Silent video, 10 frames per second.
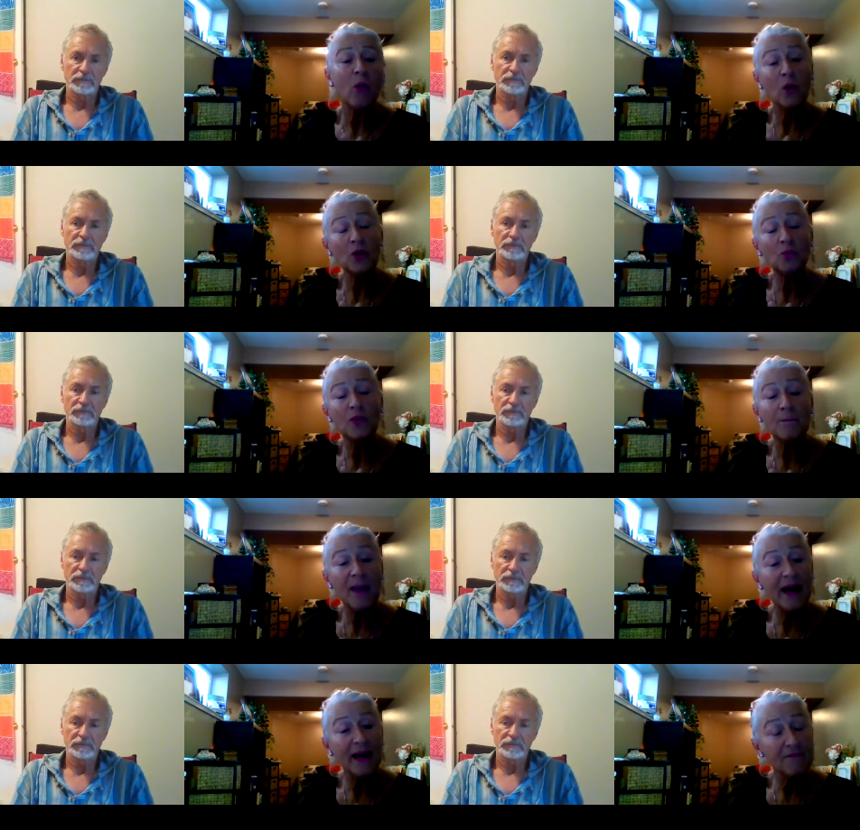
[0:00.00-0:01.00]
Speaker 1: at. What are we
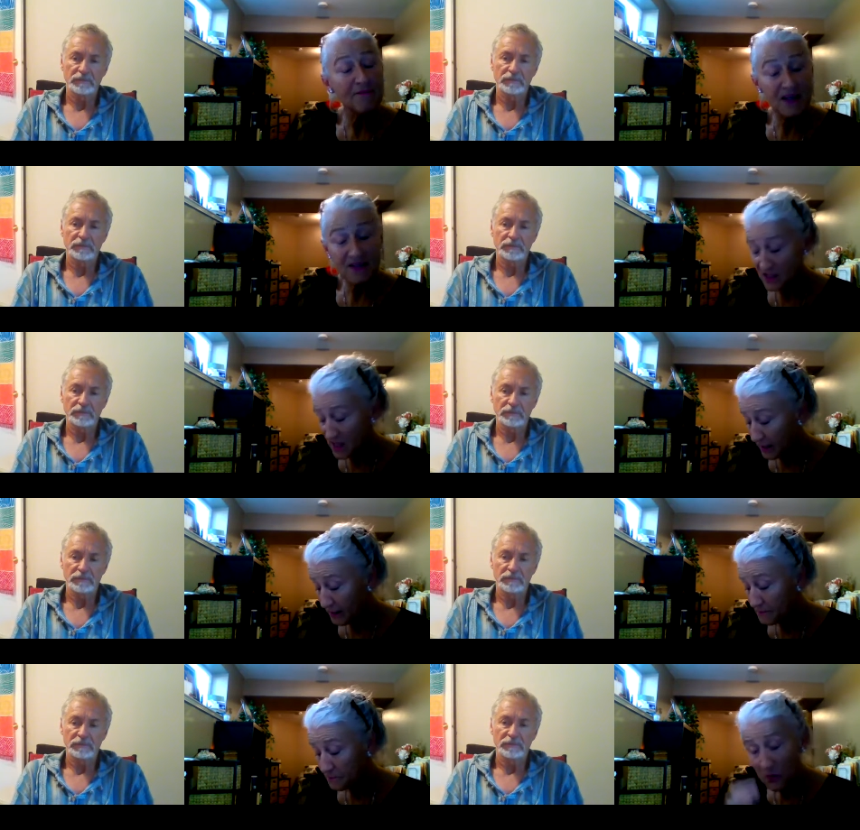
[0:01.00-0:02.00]

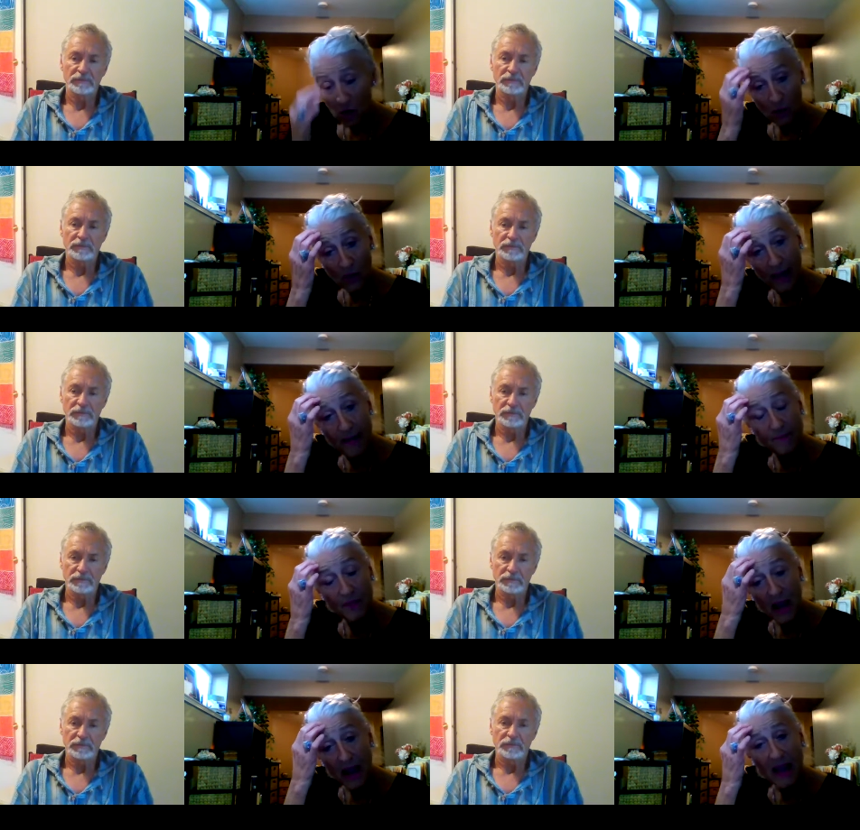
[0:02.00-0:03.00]
manifesting? Okay.
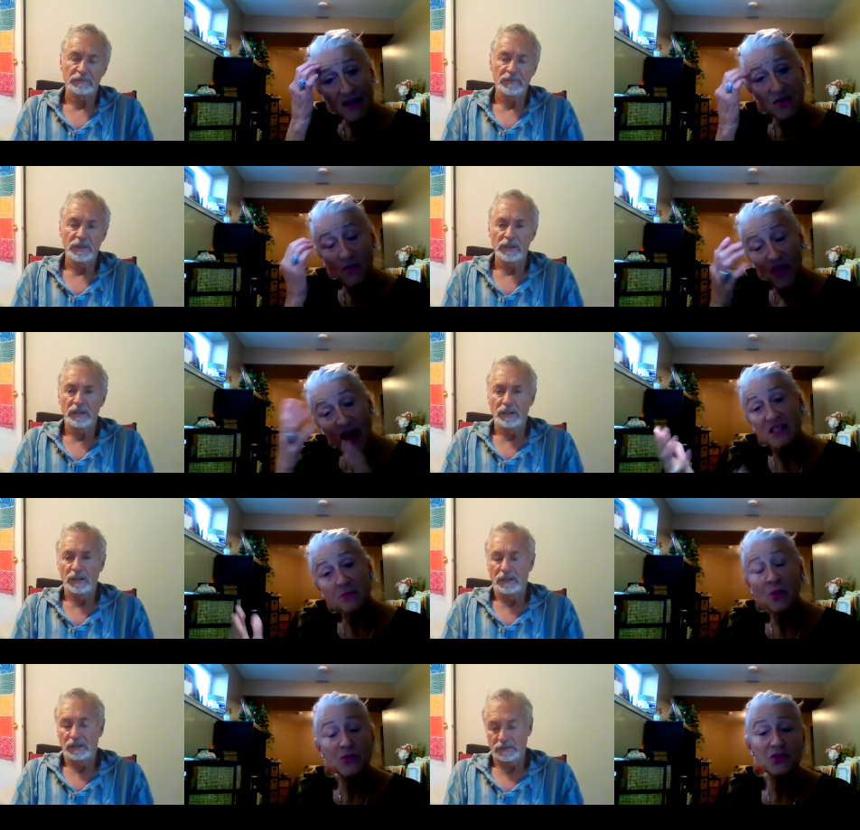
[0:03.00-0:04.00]
And so
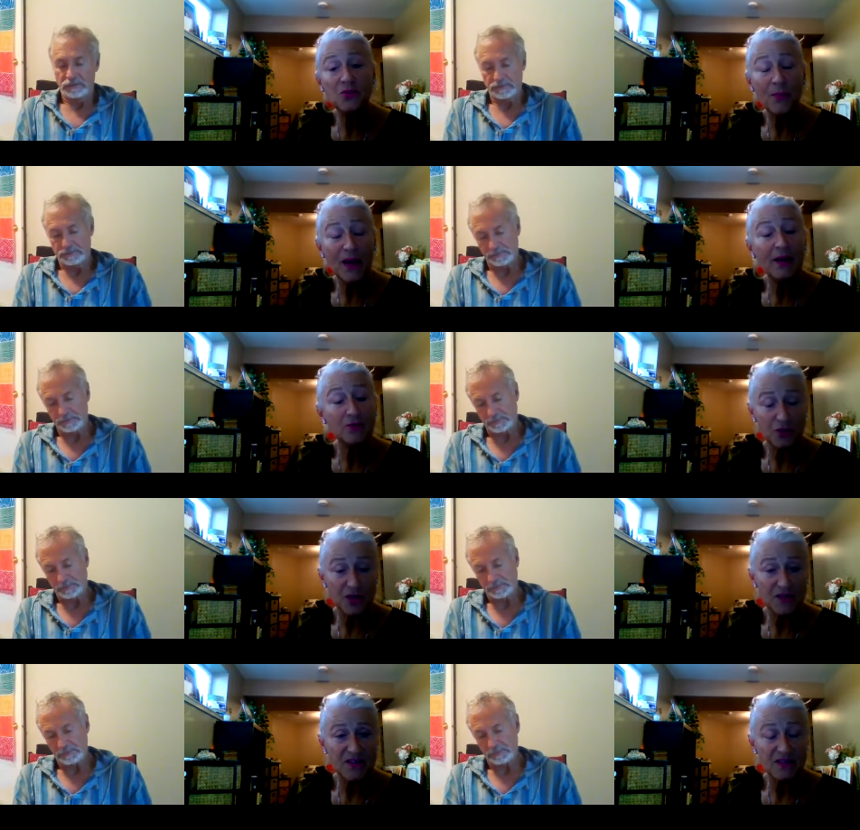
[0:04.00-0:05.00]
that's personal
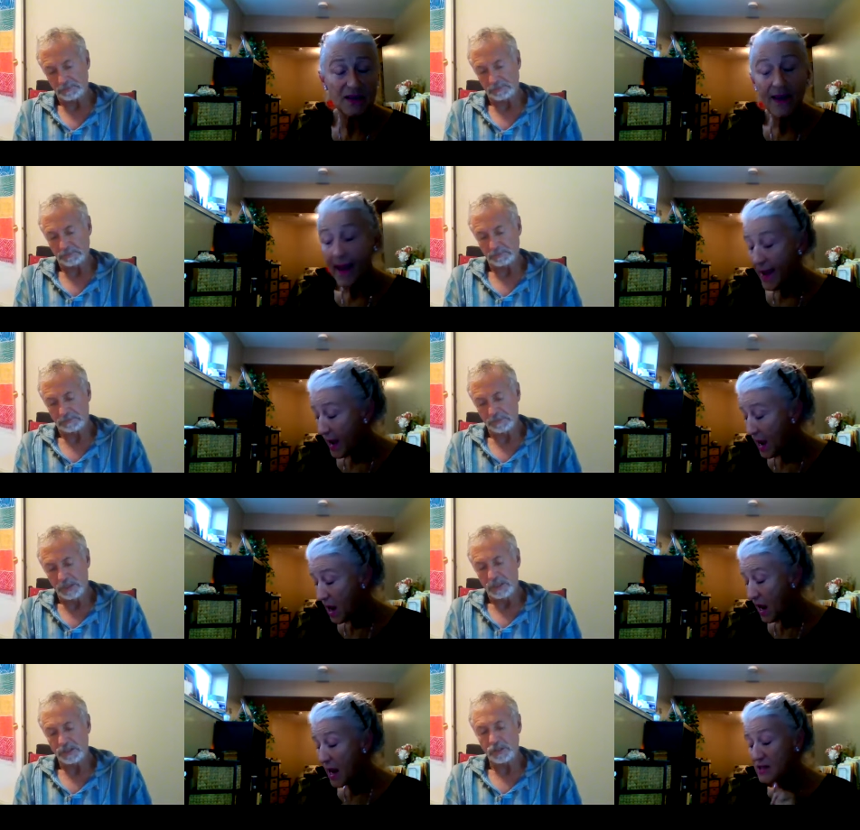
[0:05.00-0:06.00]
boundaries.
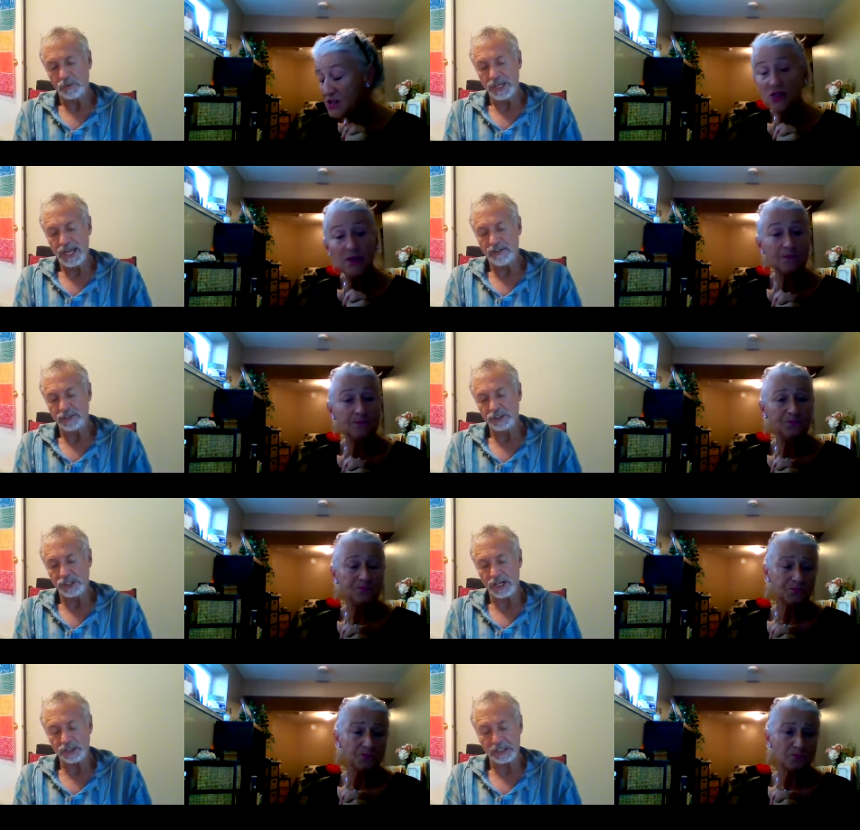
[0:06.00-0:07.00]
And so
Speaker 2: we have a
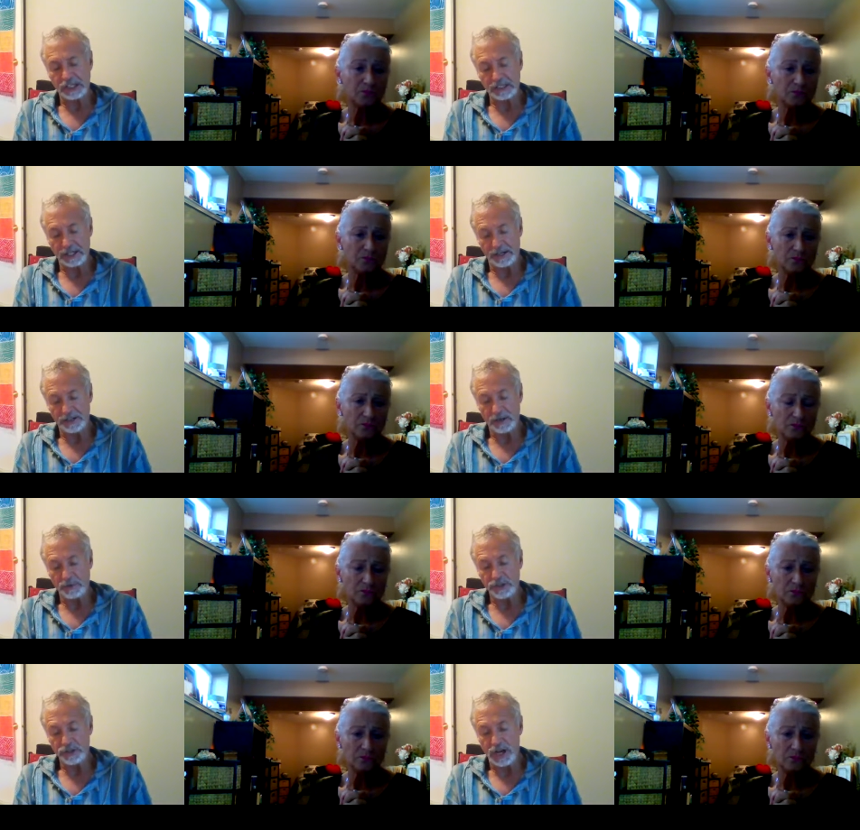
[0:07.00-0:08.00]
section in there that
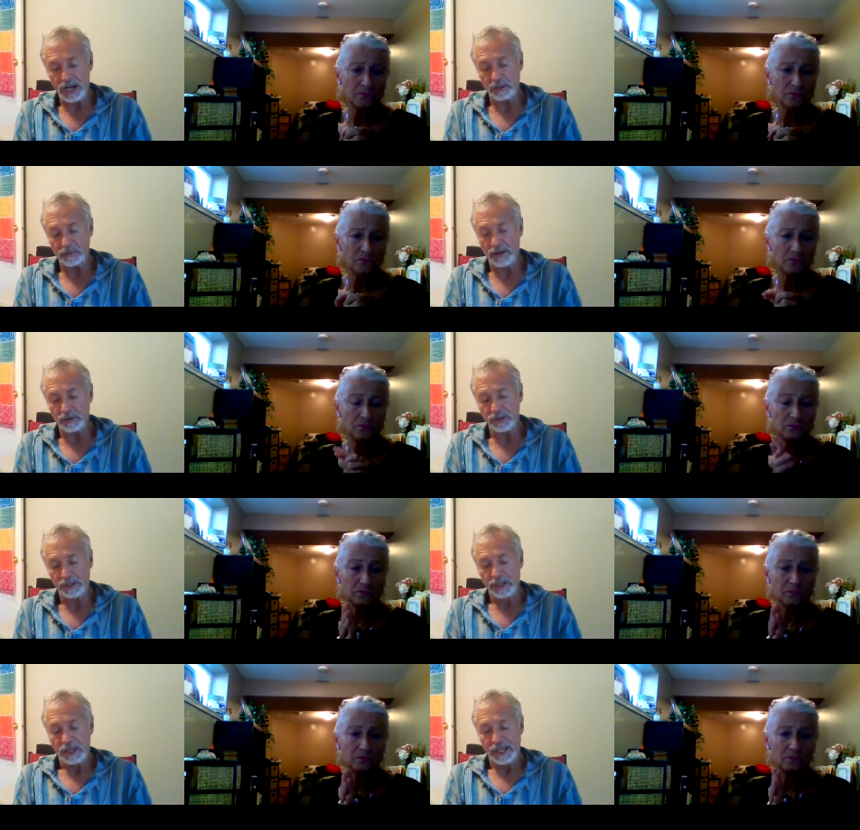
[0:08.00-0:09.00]
we talk about
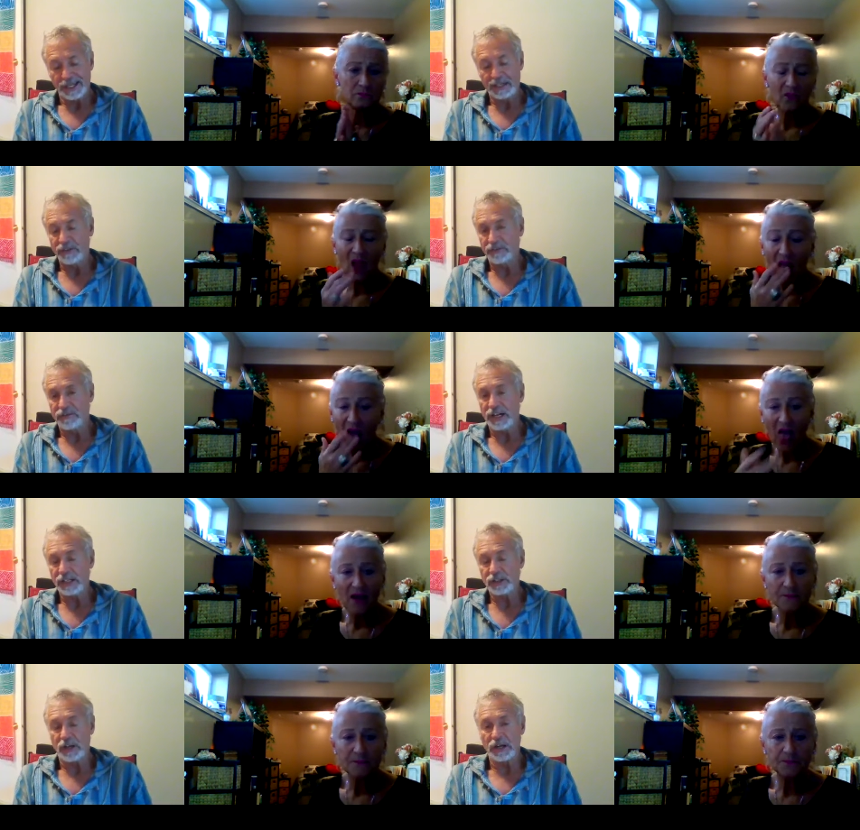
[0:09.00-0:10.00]
and give
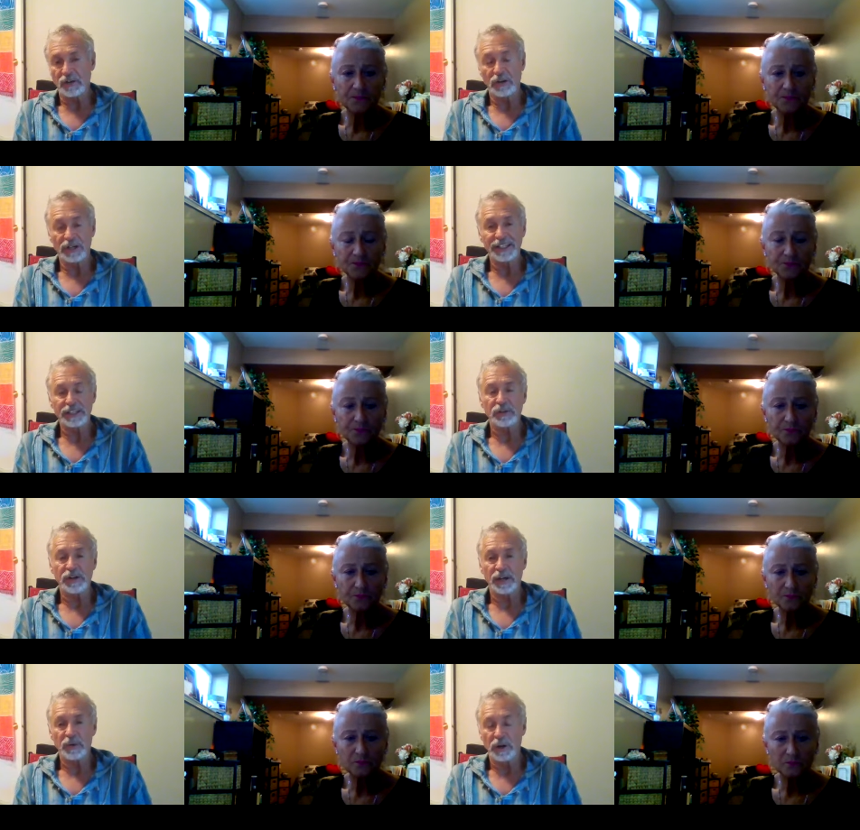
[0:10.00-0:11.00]
advice on, or at least
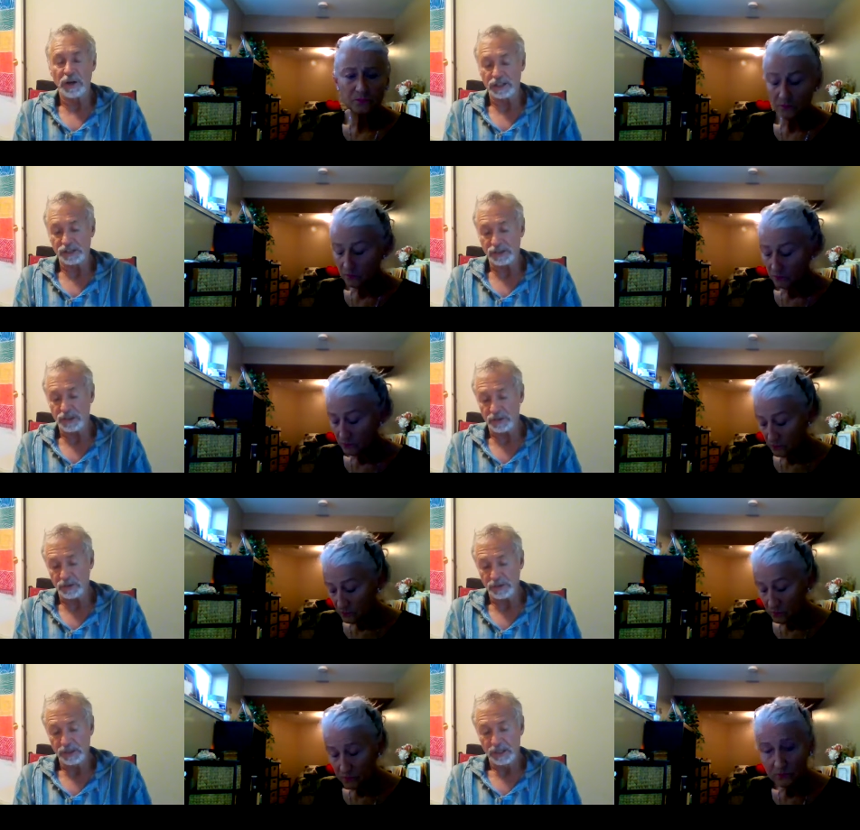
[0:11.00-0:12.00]
create awareness to,